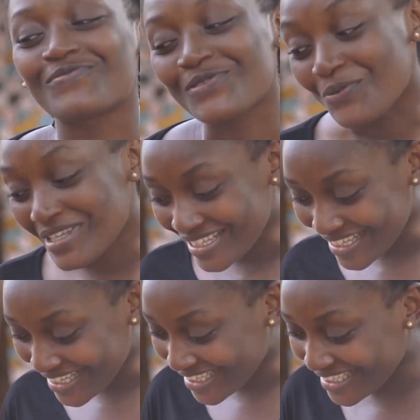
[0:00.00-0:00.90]

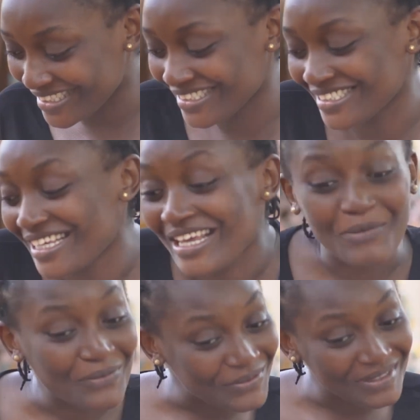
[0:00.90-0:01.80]
Okay.
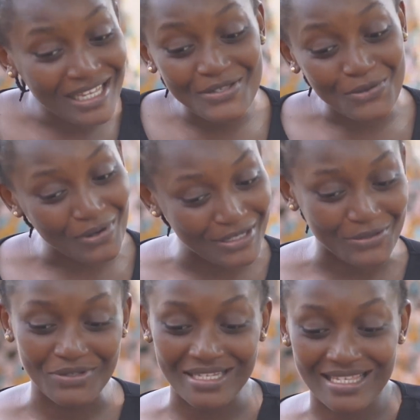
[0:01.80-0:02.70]
Let's go
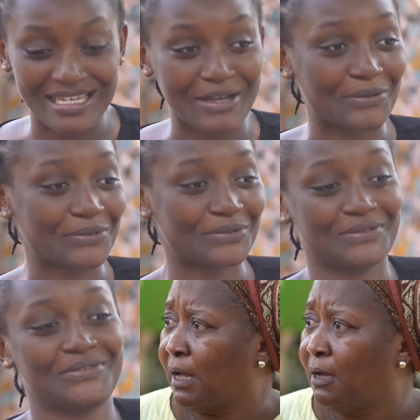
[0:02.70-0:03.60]
and do it now.
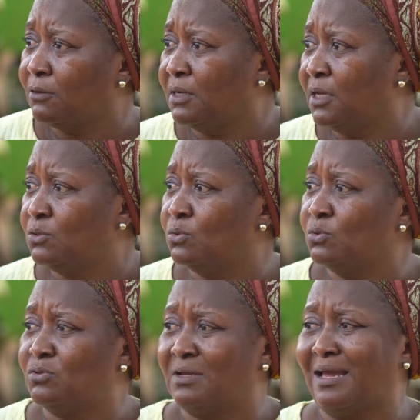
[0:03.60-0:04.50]
Come in and do
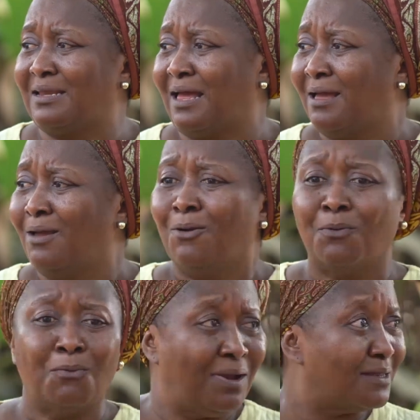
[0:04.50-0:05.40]
it together.
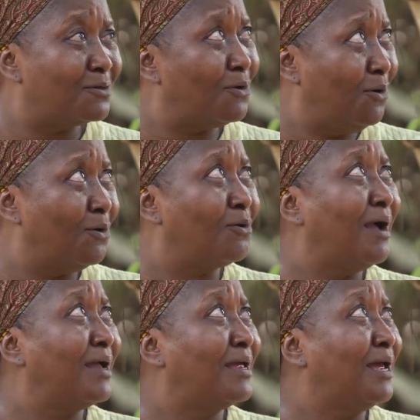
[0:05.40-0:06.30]
Go
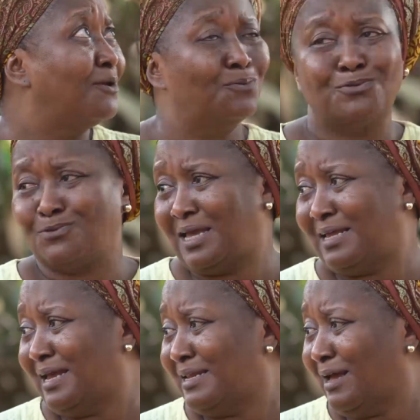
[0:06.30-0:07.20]
ahead and do it
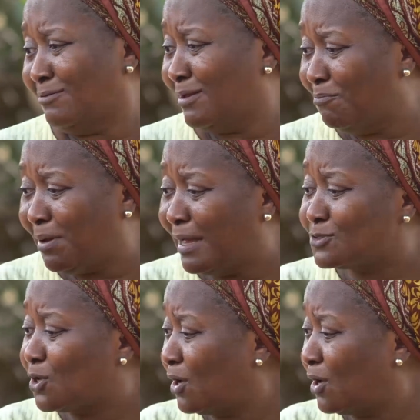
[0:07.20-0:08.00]
together now. No, it's